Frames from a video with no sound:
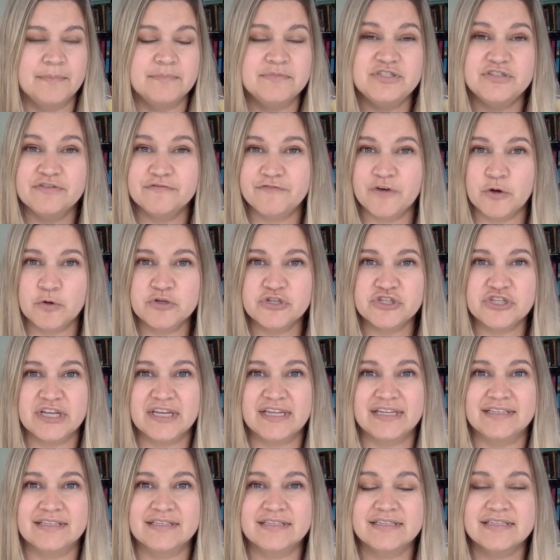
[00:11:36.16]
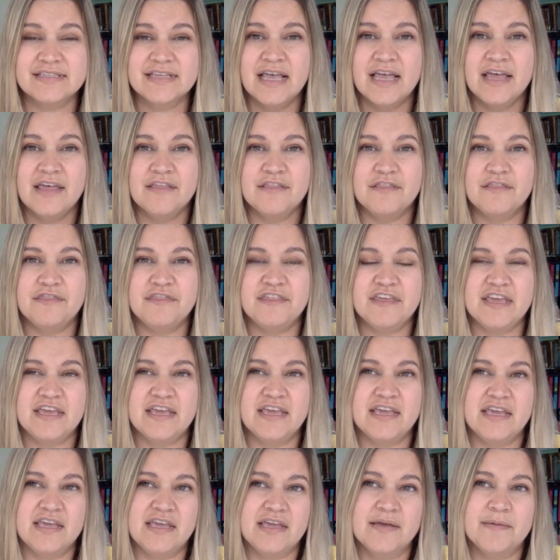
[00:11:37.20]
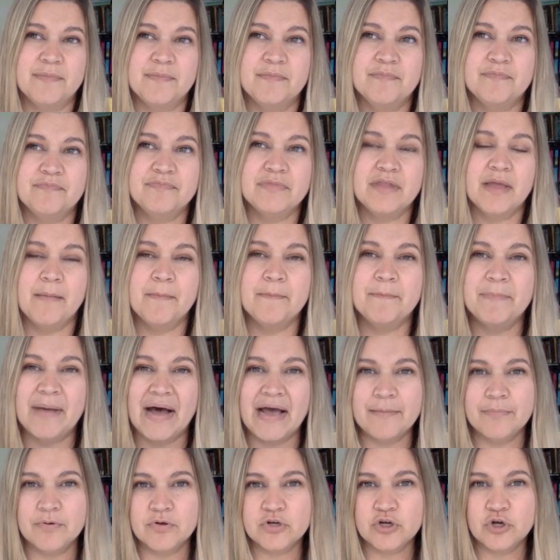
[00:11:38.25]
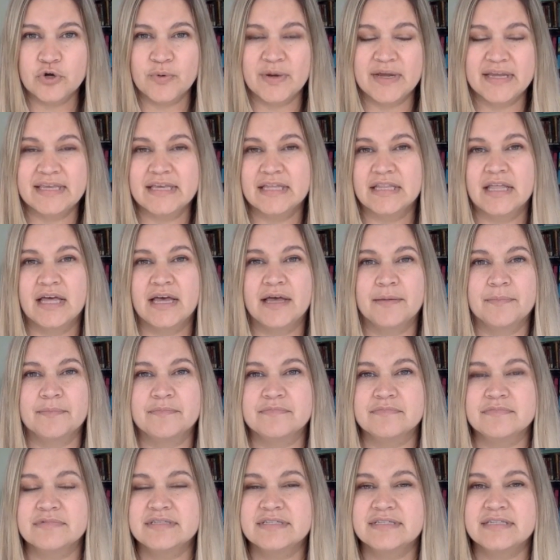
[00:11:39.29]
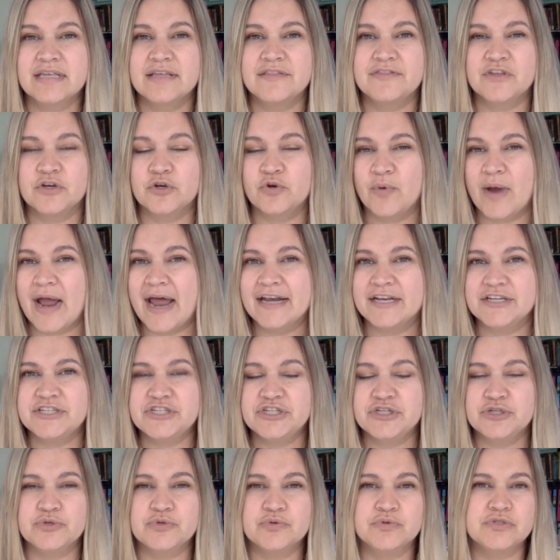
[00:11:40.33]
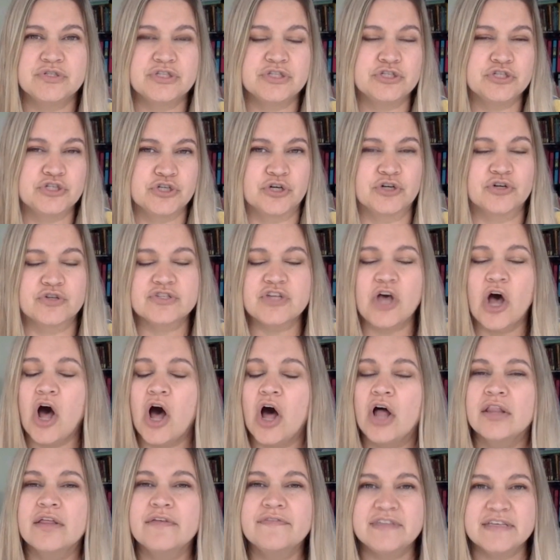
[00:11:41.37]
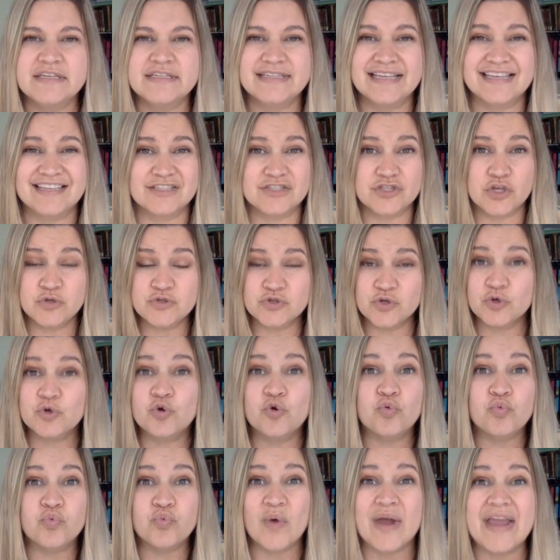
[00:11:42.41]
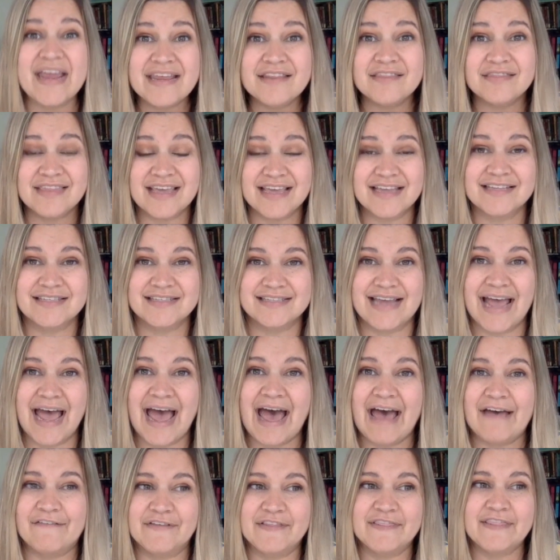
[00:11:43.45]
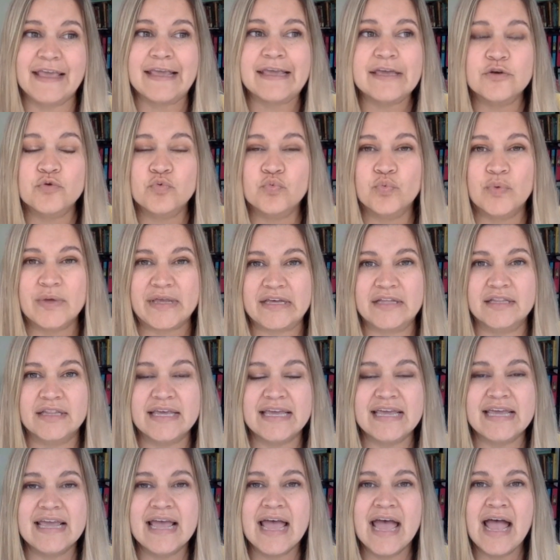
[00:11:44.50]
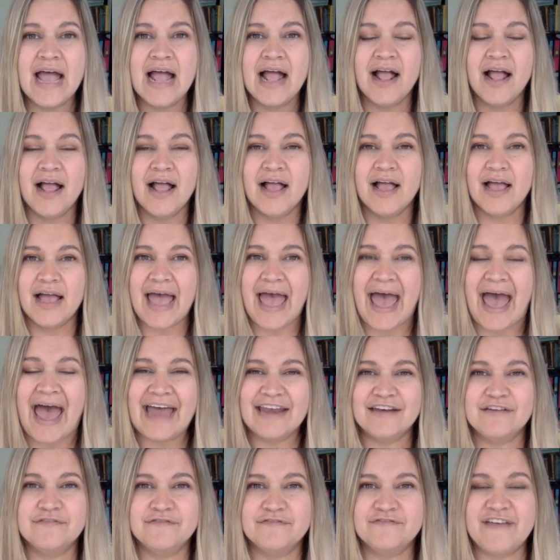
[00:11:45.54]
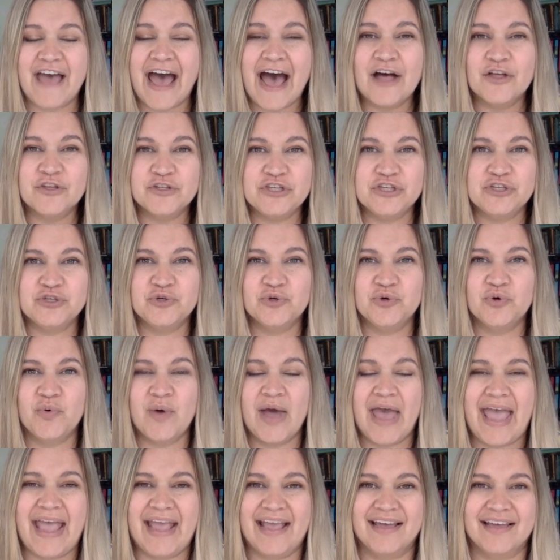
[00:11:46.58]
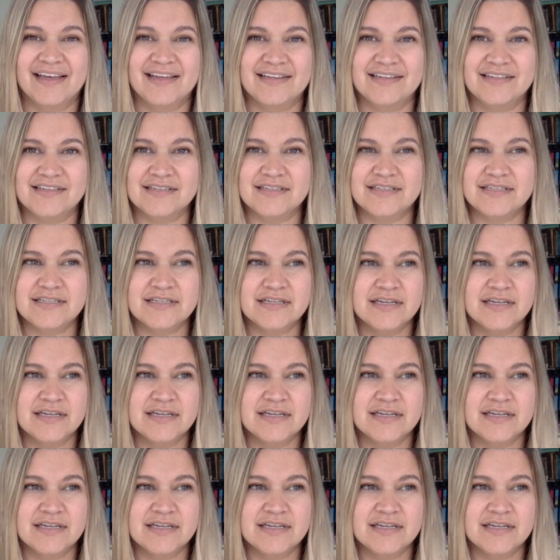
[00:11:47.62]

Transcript: devotions, the Bible curriculums, the gratitudes, the journals, all of these things, those are great things to have, and they can really add value and